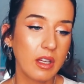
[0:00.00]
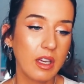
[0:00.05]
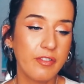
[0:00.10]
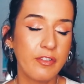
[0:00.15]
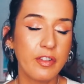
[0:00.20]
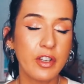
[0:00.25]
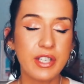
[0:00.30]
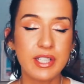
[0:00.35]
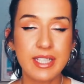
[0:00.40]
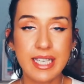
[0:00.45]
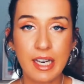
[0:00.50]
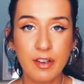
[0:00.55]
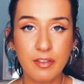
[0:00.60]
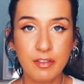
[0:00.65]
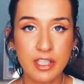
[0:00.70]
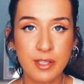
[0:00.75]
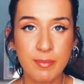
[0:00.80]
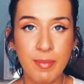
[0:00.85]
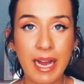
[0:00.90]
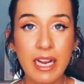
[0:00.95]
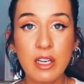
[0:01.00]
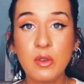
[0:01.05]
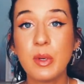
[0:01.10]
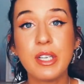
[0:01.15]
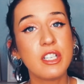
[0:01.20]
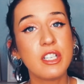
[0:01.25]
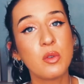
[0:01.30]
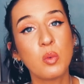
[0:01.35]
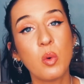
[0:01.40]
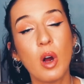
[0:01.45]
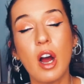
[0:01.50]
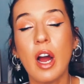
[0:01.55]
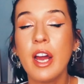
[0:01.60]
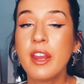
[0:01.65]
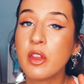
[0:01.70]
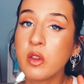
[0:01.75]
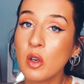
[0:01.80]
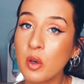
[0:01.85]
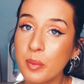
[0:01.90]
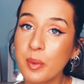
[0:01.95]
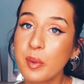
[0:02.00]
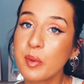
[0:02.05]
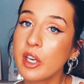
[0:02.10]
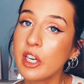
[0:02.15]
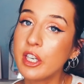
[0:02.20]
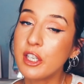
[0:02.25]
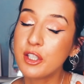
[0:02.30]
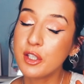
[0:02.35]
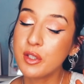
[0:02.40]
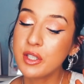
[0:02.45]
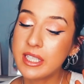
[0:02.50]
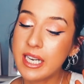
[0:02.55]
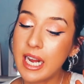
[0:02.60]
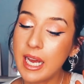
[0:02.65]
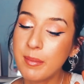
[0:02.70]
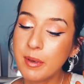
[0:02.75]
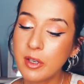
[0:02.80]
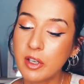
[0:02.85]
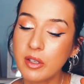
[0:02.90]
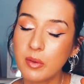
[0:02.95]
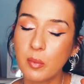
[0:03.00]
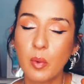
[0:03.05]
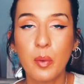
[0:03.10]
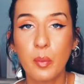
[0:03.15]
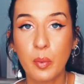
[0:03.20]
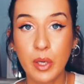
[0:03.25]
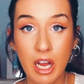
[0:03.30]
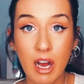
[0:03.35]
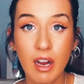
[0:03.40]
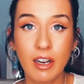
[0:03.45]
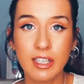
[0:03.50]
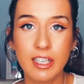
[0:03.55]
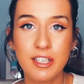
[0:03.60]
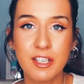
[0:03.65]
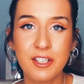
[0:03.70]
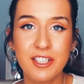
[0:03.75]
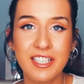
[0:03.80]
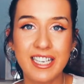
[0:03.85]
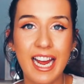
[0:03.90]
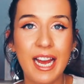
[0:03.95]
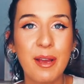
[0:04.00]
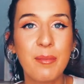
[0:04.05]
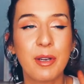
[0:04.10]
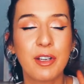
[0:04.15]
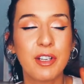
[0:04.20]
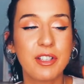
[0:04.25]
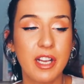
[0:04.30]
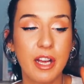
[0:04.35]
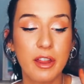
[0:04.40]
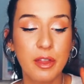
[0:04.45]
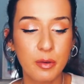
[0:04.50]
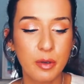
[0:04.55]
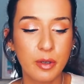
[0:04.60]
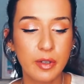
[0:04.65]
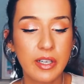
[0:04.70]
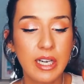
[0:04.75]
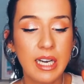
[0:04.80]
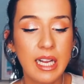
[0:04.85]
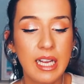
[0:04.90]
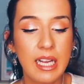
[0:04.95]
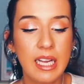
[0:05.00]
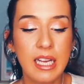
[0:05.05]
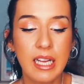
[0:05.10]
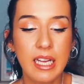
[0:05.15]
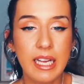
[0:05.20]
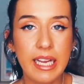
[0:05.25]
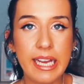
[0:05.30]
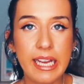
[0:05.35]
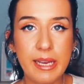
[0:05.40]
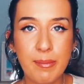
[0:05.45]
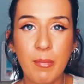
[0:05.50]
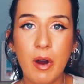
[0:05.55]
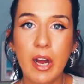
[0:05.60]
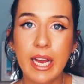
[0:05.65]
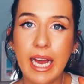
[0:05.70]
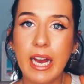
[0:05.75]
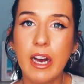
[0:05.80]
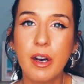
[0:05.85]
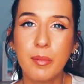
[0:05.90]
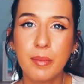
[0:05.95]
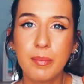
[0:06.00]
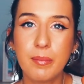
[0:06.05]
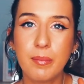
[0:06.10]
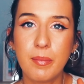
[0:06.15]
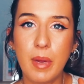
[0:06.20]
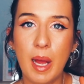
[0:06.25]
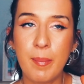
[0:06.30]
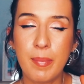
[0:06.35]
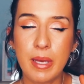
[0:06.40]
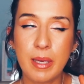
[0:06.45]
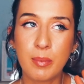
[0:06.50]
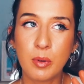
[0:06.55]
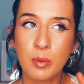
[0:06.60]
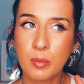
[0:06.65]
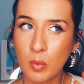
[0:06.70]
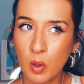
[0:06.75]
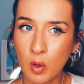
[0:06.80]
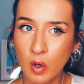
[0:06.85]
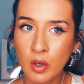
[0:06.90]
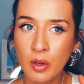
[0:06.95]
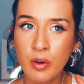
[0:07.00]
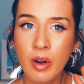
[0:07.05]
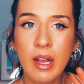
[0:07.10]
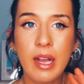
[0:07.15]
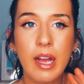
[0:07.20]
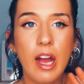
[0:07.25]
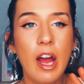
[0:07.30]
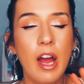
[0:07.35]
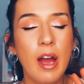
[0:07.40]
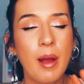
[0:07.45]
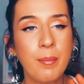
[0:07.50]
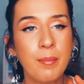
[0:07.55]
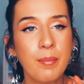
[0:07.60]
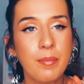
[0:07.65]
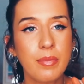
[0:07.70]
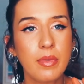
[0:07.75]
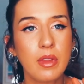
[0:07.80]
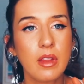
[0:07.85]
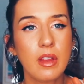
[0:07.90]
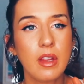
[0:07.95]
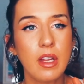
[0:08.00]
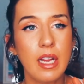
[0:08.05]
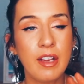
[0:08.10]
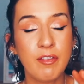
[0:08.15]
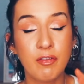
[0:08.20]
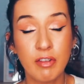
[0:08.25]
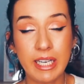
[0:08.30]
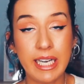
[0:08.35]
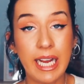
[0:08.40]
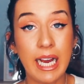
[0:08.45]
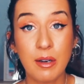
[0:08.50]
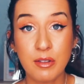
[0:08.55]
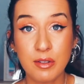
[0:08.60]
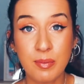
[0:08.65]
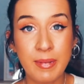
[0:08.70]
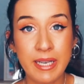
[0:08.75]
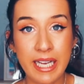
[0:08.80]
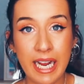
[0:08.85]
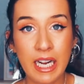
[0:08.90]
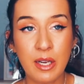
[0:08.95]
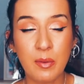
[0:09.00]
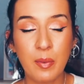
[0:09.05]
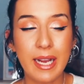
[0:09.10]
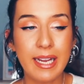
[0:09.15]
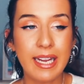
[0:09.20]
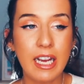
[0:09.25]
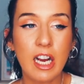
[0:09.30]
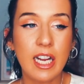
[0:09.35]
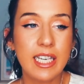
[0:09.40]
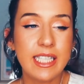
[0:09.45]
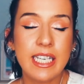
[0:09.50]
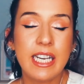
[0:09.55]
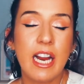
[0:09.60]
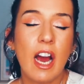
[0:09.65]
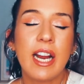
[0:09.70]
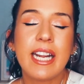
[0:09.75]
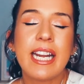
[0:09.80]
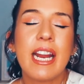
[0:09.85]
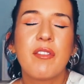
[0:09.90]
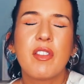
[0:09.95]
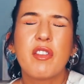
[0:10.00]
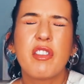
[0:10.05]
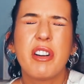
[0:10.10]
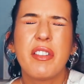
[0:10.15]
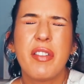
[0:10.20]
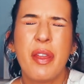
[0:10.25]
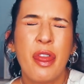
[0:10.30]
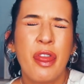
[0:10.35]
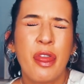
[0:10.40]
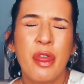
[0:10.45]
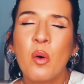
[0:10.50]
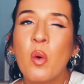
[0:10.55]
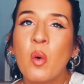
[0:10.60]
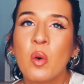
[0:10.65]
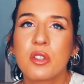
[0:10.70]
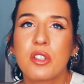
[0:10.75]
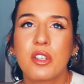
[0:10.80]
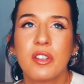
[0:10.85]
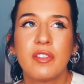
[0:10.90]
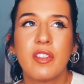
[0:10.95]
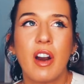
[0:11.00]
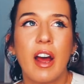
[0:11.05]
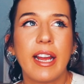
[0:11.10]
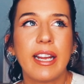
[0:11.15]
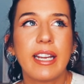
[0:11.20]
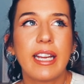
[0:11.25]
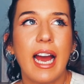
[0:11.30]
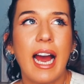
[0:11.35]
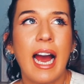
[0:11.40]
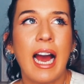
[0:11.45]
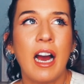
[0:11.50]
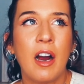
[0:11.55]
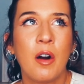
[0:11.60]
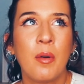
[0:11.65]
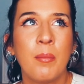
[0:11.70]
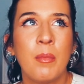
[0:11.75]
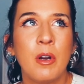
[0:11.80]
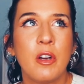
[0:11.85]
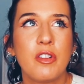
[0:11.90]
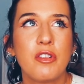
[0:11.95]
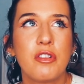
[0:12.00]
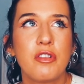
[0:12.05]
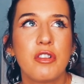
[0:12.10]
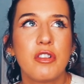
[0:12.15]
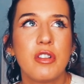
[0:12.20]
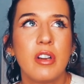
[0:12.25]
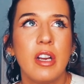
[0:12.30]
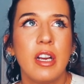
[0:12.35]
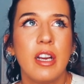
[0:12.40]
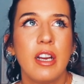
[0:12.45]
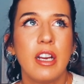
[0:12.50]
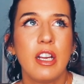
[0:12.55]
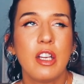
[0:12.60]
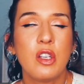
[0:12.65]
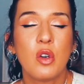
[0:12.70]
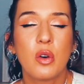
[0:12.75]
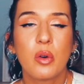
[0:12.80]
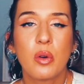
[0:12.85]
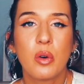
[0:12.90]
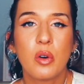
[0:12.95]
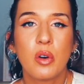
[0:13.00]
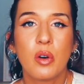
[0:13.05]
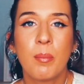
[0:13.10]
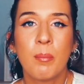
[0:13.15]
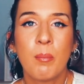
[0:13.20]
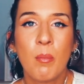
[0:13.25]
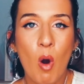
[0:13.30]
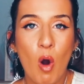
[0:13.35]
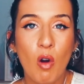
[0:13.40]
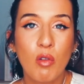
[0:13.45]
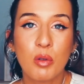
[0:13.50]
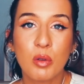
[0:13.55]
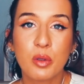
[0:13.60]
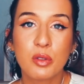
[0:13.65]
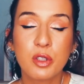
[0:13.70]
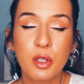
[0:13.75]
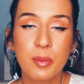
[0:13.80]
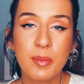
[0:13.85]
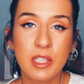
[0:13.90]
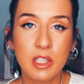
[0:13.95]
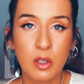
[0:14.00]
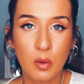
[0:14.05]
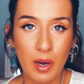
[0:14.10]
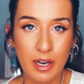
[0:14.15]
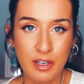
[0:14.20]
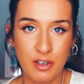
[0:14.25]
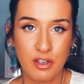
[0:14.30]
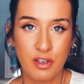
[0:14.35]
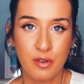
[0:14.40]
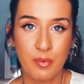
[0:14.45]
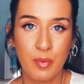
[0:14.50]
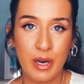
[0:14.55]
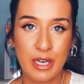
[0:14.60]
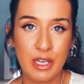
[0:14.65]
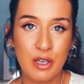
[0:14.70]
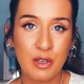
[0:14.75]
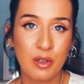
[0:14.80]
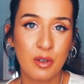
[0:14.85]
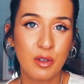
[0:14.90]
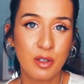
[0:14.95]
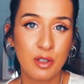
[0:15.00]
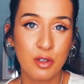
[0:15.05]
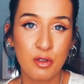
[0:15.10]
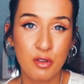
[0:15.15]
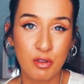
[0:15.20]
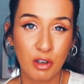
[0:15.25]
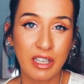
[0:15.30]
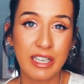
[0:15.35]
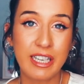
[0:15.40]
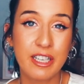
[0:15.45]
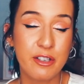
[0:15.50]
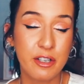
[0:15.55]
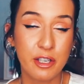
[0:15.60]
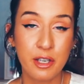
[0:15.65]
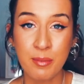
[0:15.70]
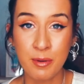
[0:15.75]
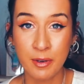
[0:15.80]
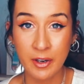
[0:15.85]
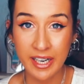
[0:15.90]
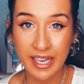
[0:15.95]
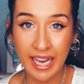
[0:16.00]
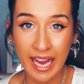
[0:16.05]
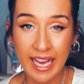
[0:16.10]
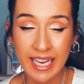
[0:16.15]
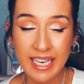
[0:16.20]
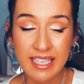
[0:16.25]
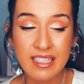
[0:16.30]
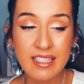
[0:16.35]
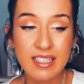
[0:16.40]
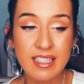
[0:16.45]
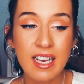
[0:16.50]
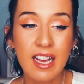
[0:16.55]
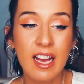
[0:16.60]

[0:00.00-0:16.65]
For your self-respect, is what I thought we were going to do today, because, well, we are going to do today, because I thought it might help people more. It really helped me anyway. I never even thought of, like, how much your morals come into question when you're struggling to communicate.